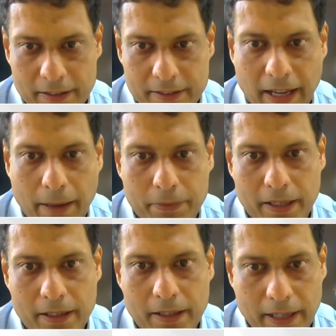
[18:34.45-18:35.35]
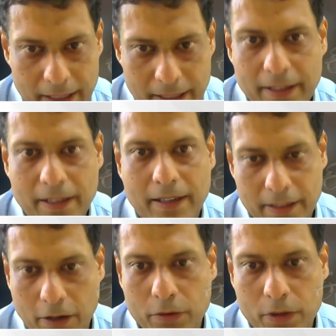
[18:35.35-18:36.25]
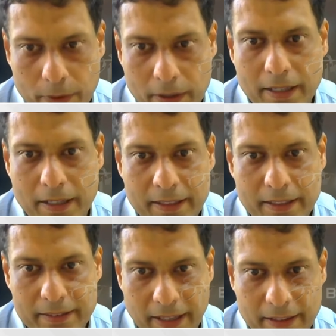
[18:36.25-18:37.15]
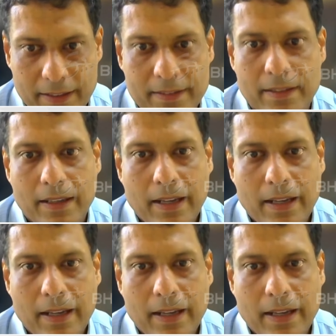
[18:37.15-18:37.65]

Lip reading: is happening in India and around the world in these areas.